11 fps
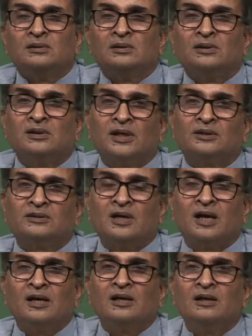The
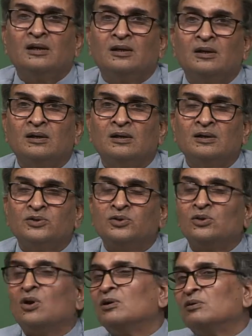textile is
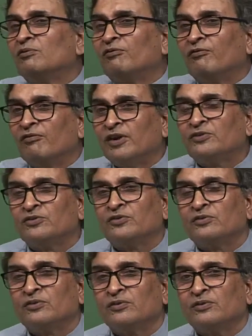not fixed,